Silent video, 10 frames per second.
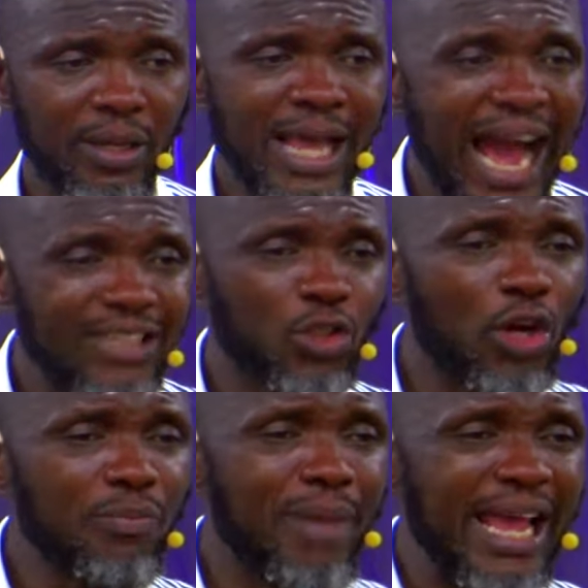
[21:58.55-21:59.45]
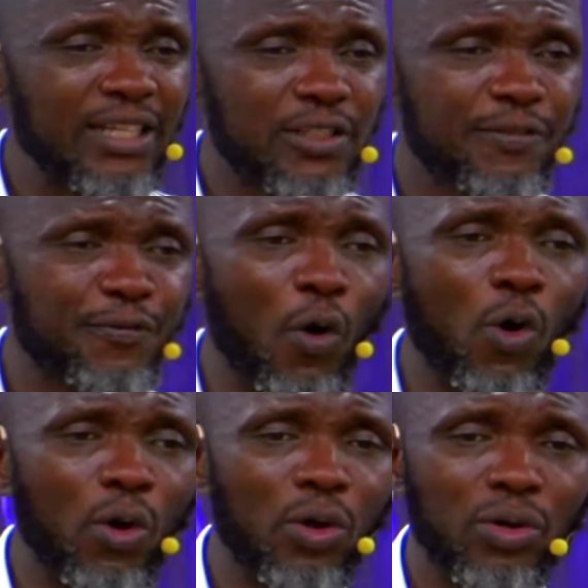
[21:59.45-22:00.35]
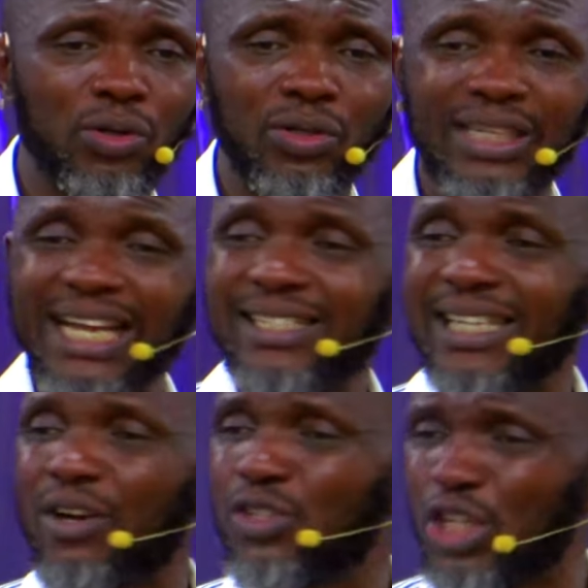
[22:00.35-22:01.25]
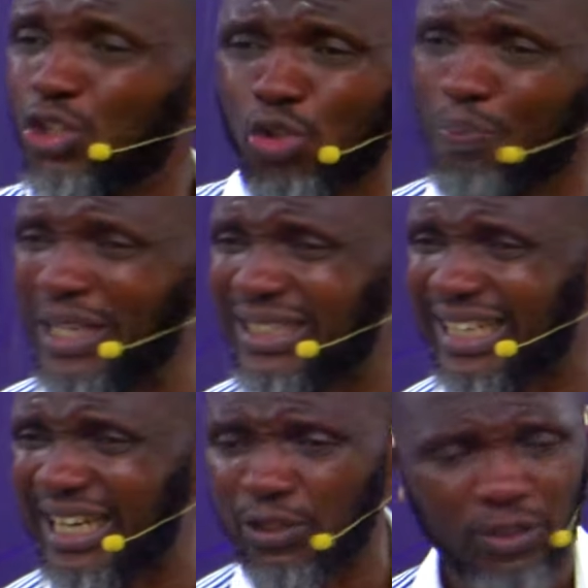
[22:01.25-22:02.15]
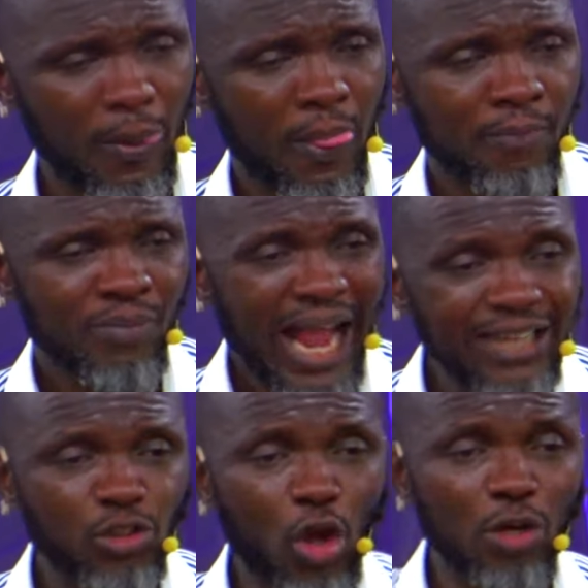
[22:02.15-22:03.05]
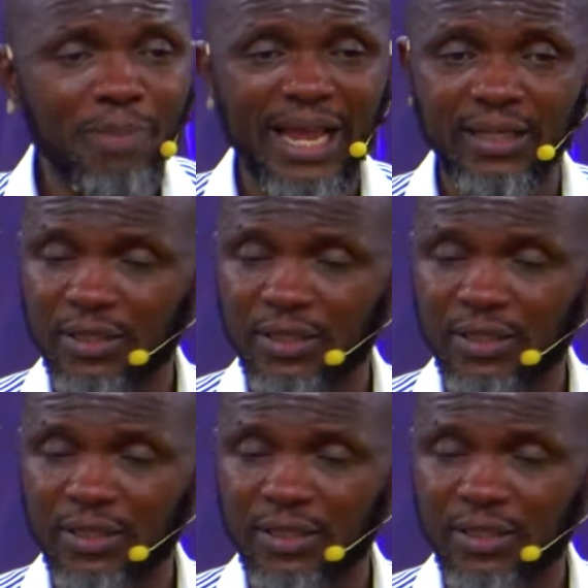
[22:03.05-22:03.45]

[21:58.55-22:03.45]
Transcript: atonement for cancerous issue being taken out atonement